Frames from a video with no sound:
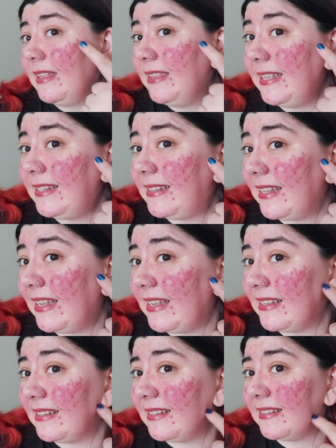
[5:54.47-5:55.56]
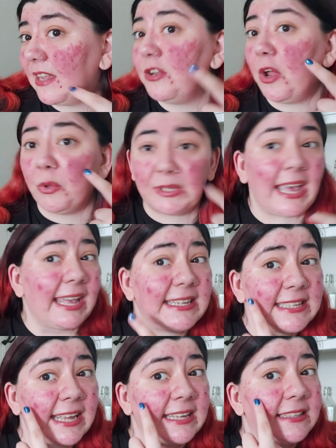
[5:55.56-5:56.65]
this is an okay
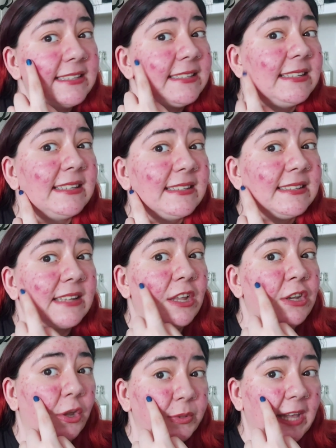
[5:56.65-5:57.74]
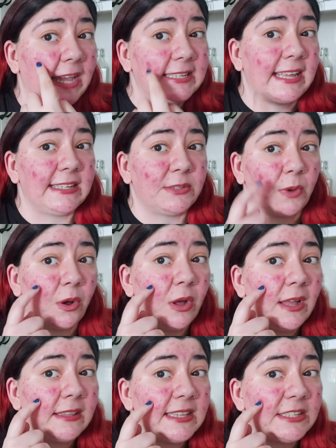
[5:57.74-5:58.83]
day. This is an okay day as well.
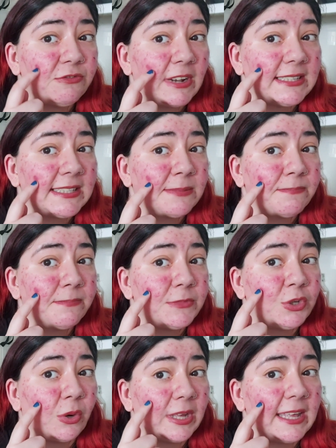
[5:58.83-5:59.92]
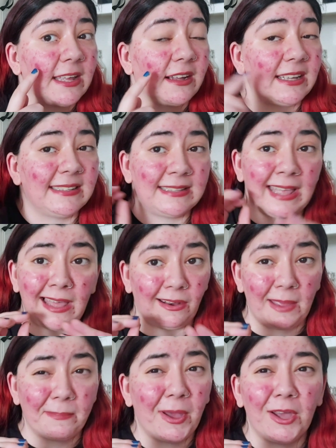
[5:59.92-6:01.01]
This red dot here is there
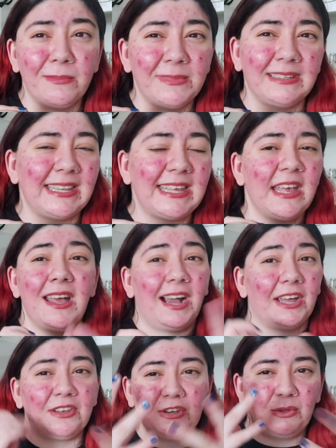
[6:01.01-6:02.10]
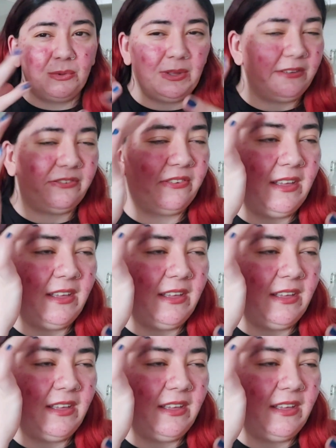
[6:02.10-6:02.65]
like permanently. I don't know if